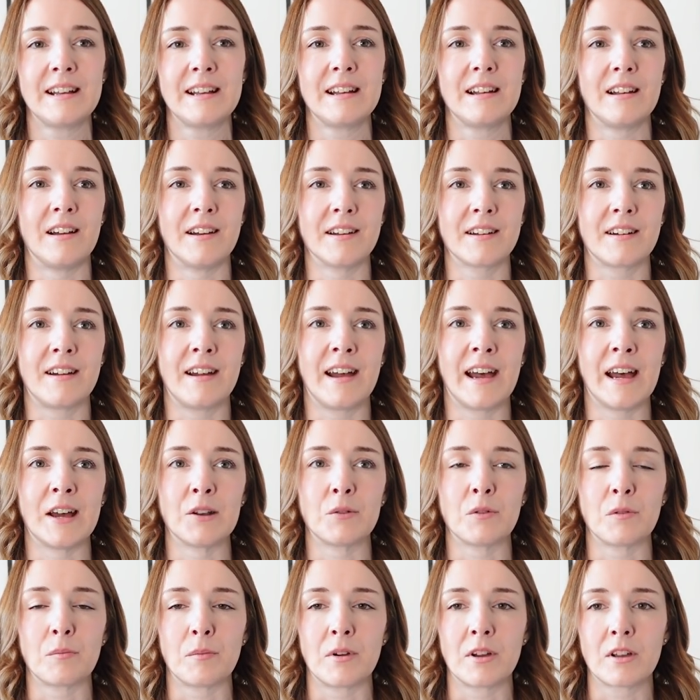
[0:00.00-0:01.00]
like I had
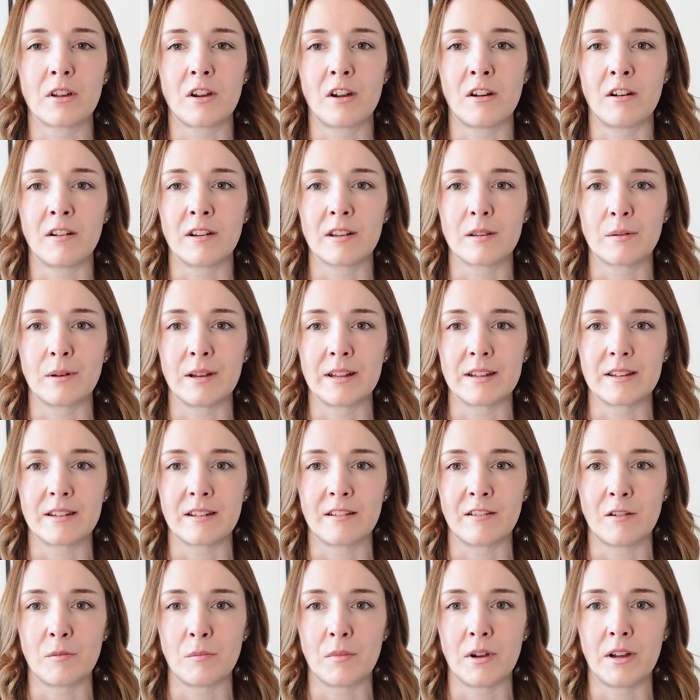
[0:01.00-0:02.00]
with my Cara sweater
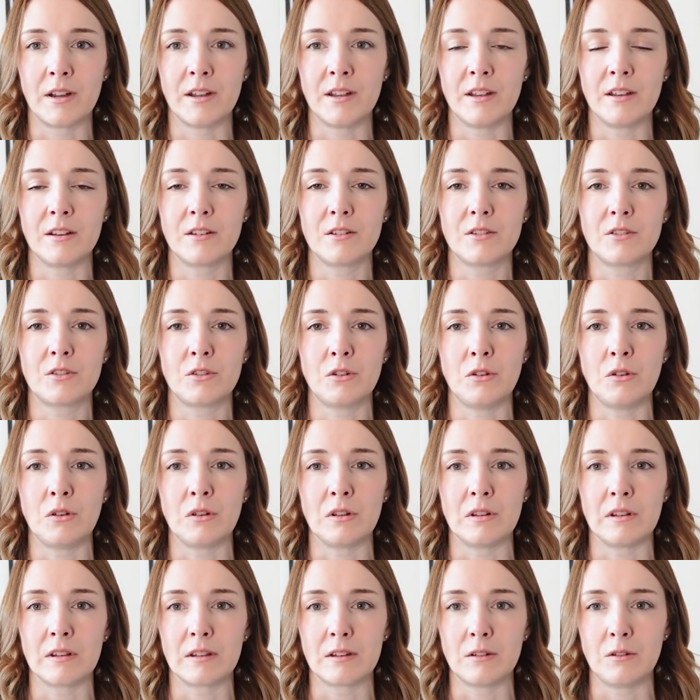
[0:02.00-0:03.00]
and my
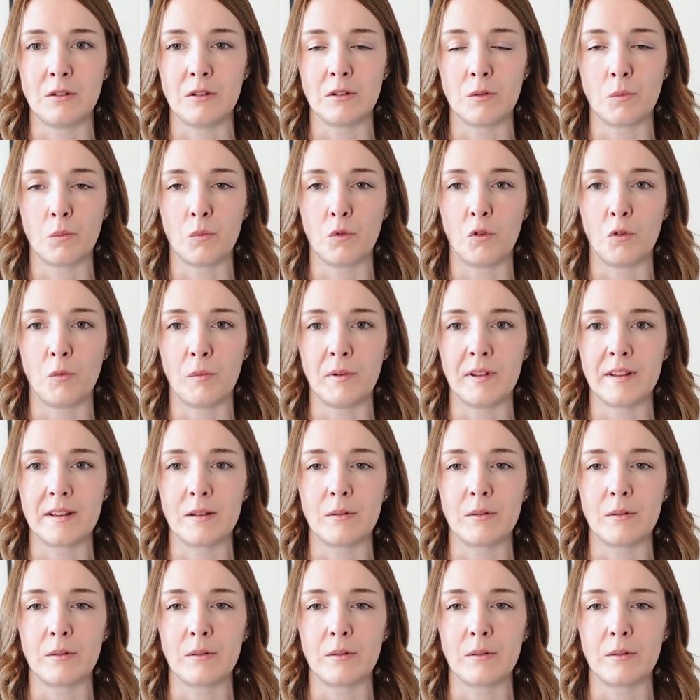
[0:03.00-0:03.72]
toucan snood and warmers.